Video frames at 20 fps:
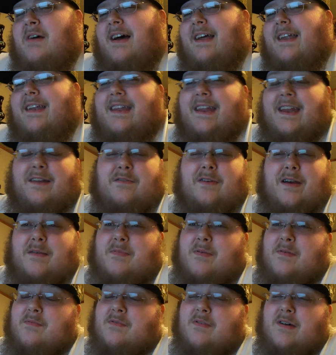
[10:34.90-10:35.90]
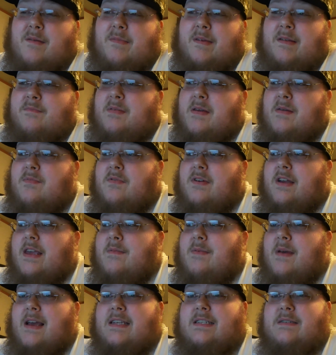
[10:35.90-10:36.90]
but anyway people I mean people
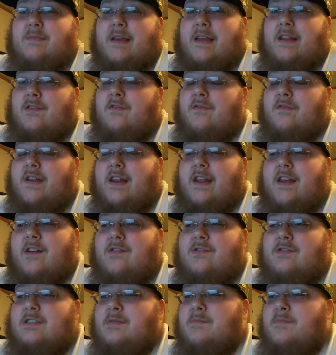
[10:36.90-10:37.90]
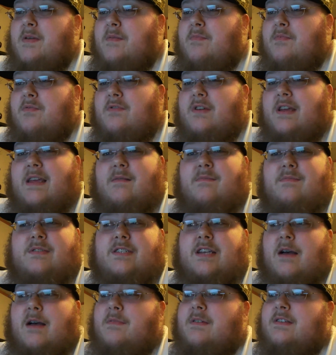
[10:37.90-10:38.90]
keep asking me to do videos and people keep
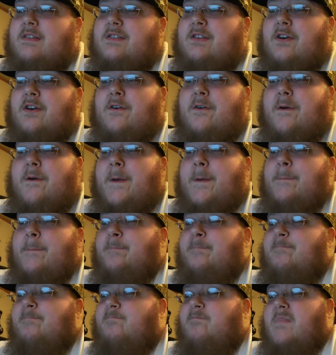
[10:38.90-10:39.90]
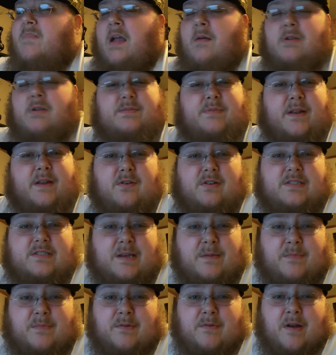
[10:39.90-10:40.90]
subbing so I must be doing
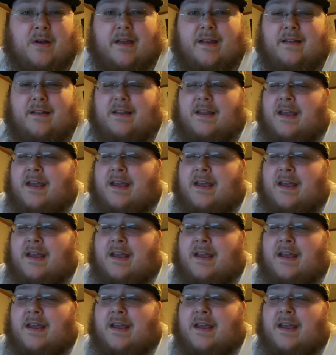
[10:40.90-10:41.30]
something right.